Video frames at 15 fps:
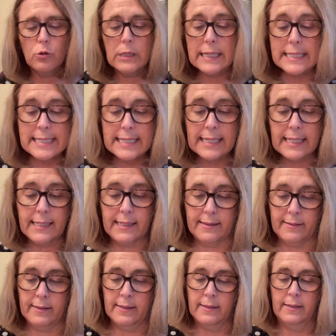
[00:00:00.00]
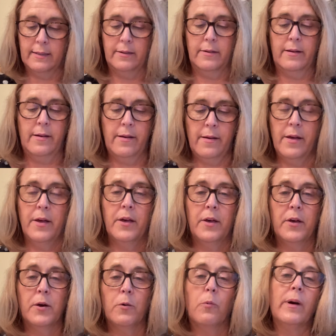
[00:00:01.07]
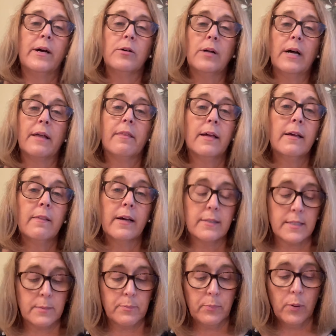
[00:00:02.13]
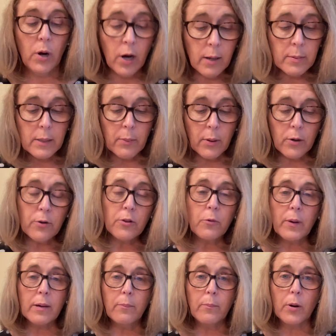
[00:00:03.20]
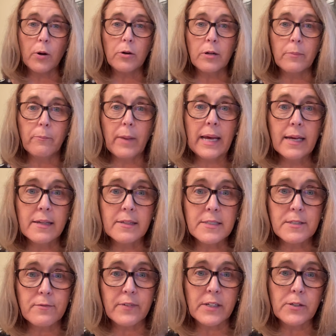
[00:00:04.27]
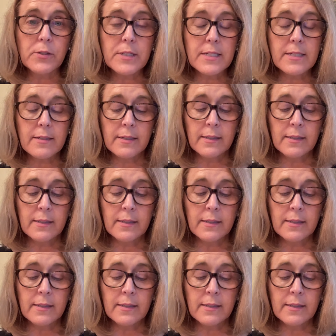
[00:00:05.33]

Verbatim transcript: listen. Well, I think that's probably part of the way Bartimaeus felt.